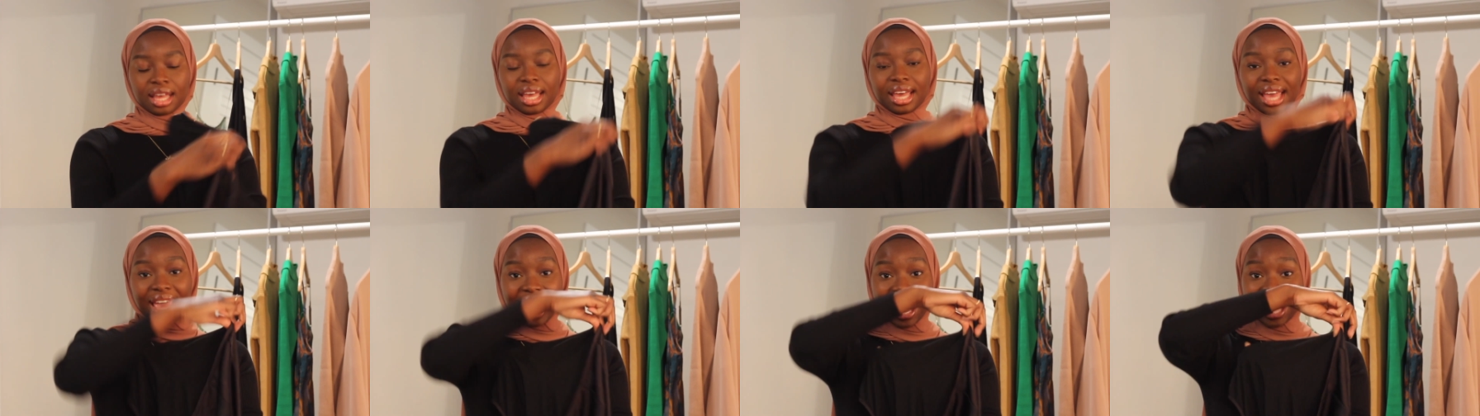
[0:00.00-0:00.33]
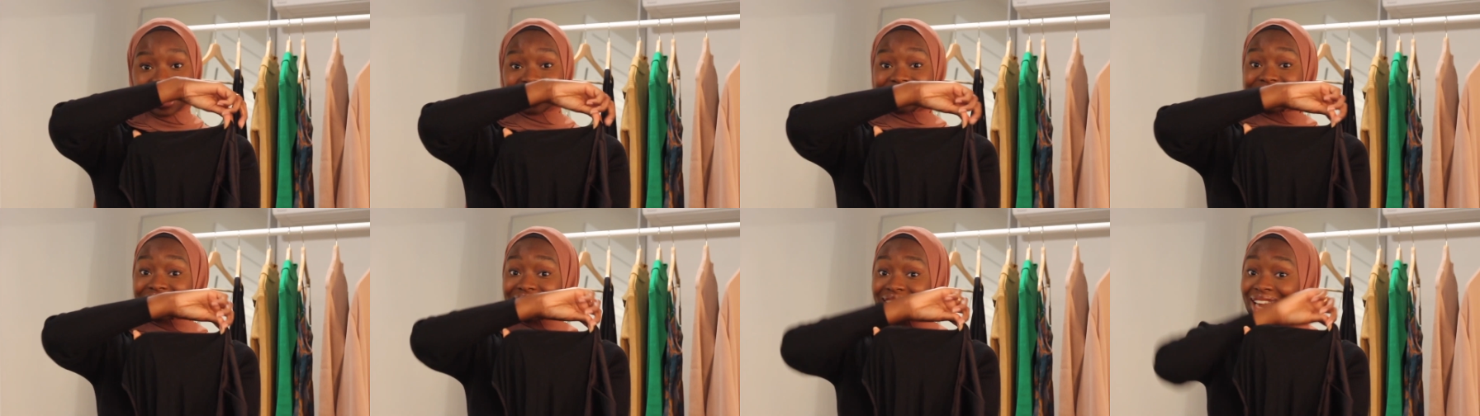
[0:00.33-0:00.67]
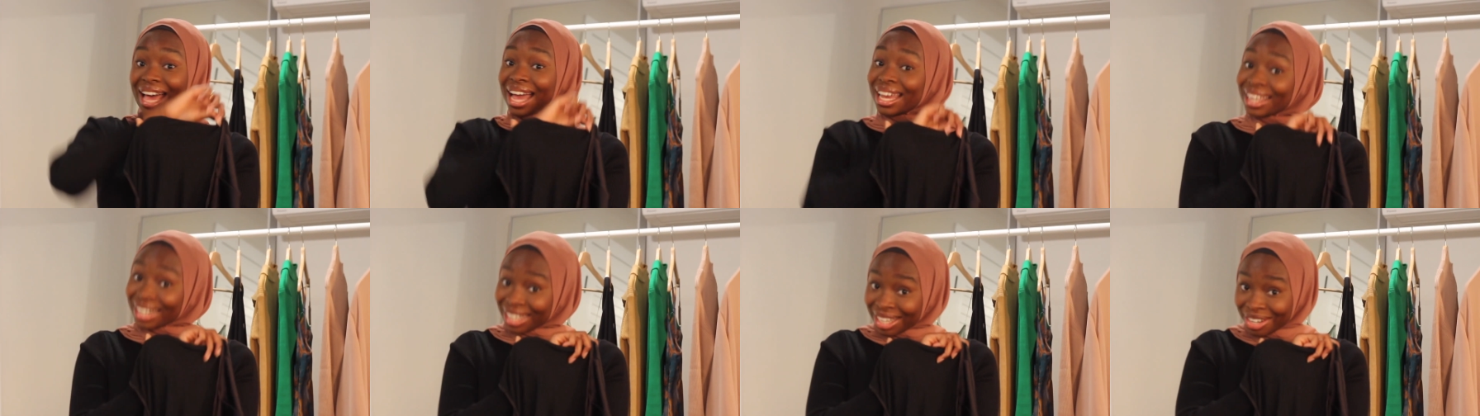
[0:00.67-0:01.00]
It has
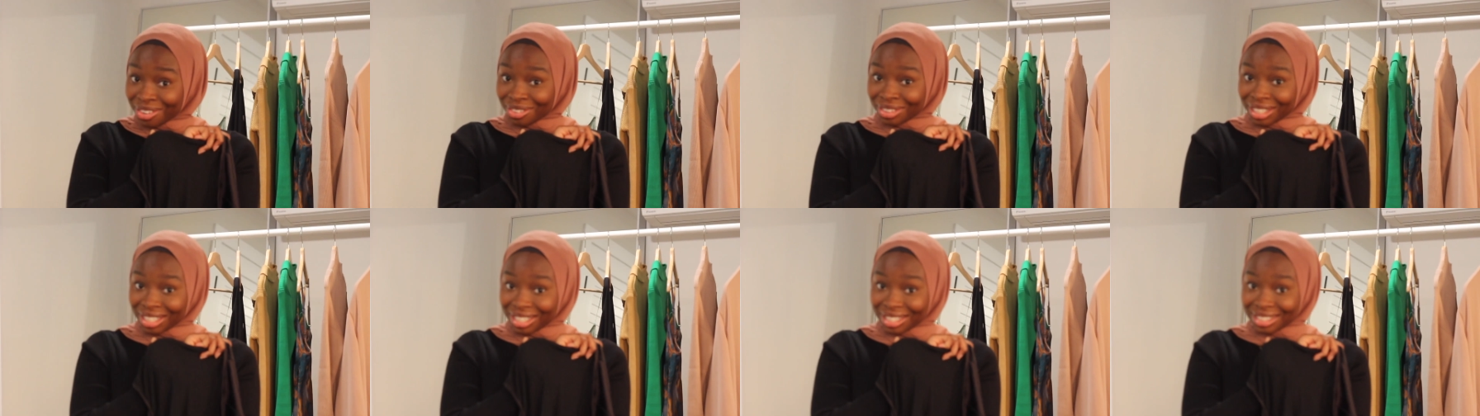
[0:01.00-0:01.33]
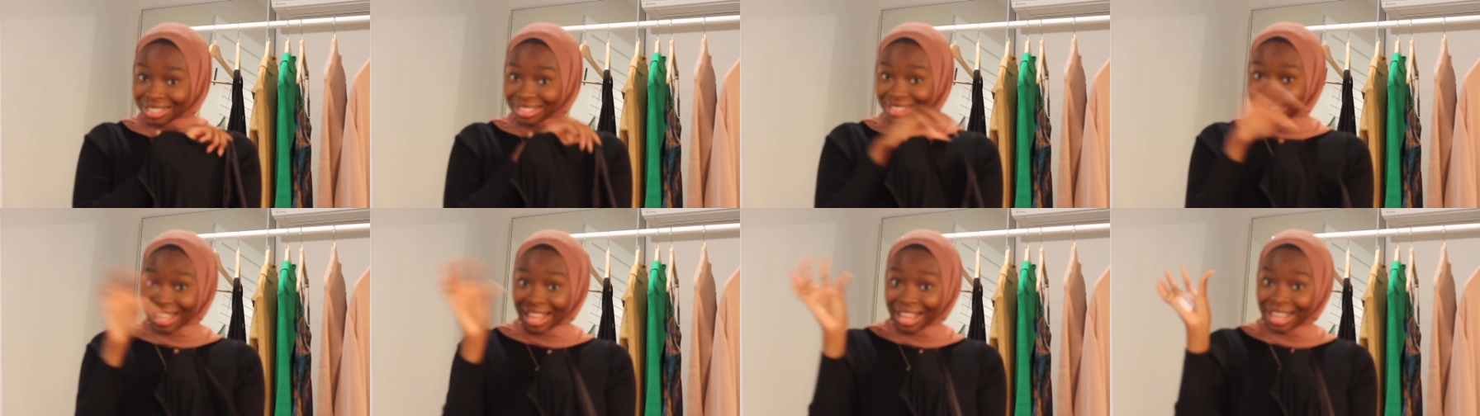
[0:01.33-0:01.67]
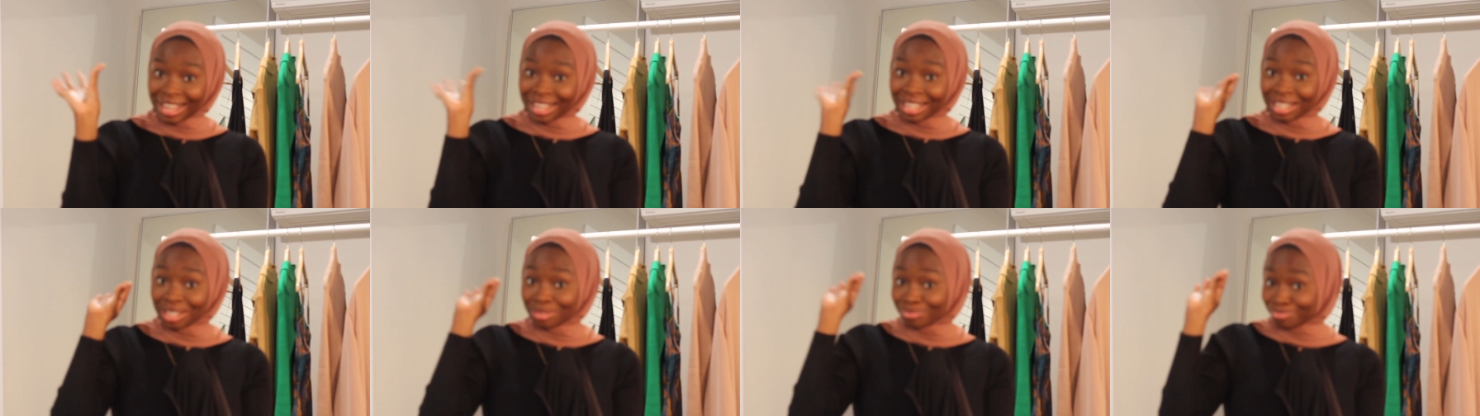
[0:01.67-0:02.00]
lining on the
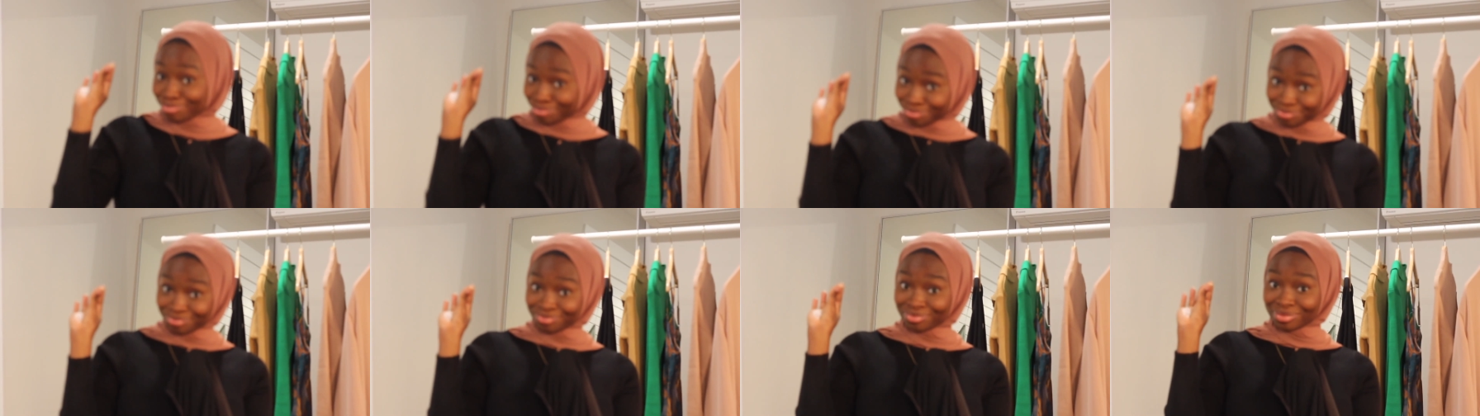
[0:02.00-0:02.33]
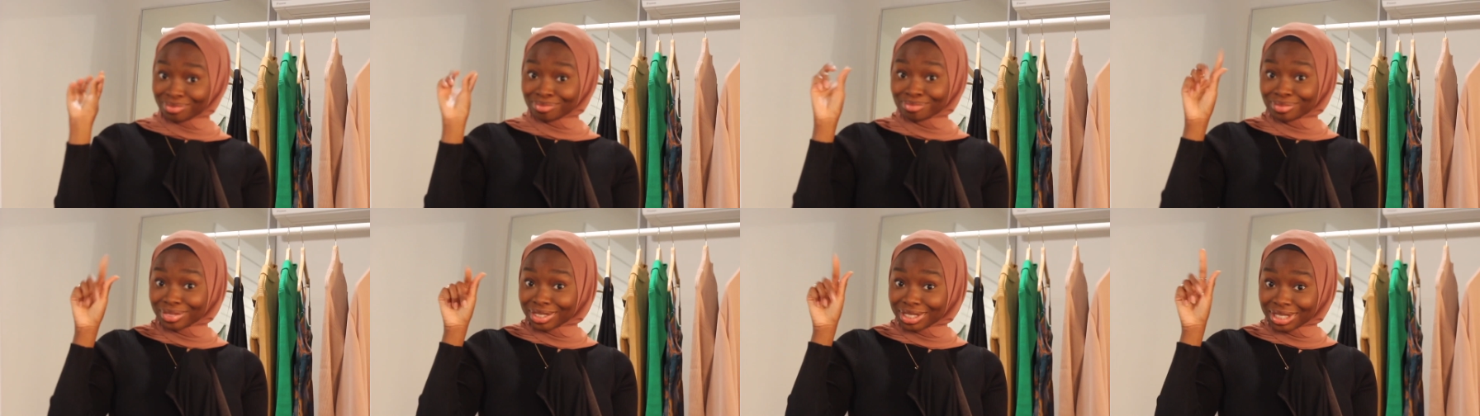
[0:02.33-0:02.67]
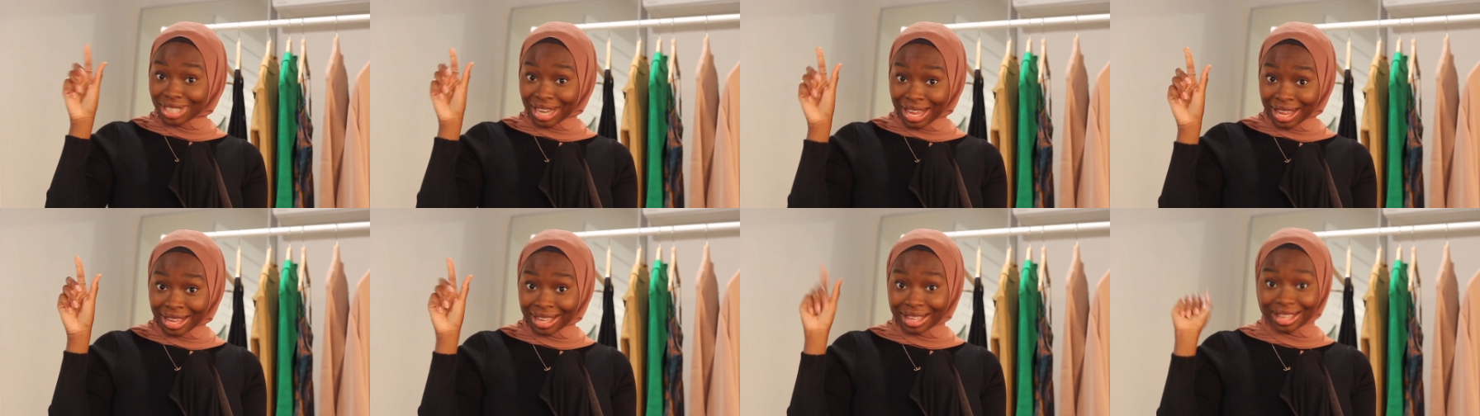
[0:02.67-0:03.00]
inside.
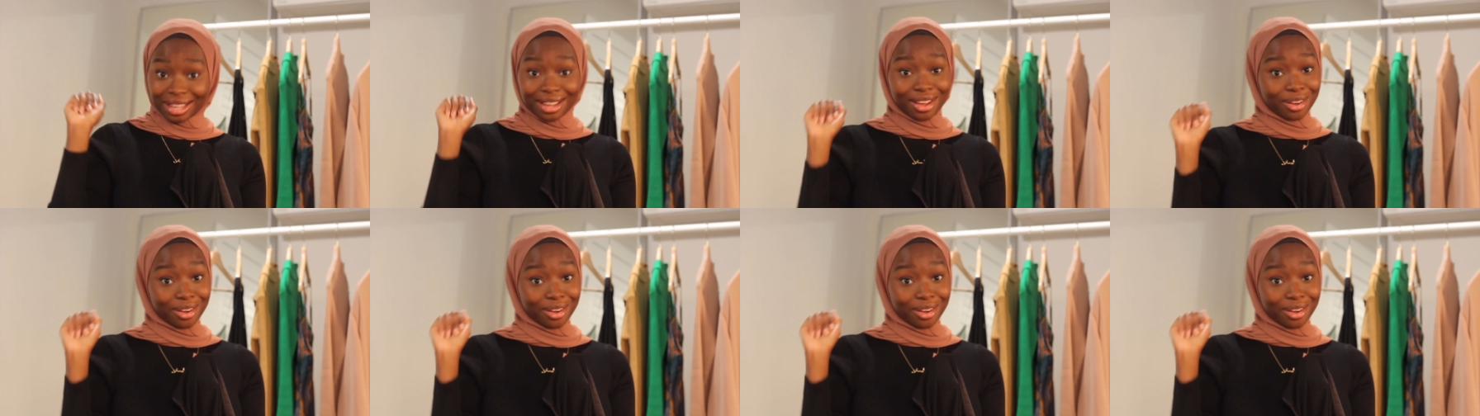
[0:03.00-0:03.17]
Check.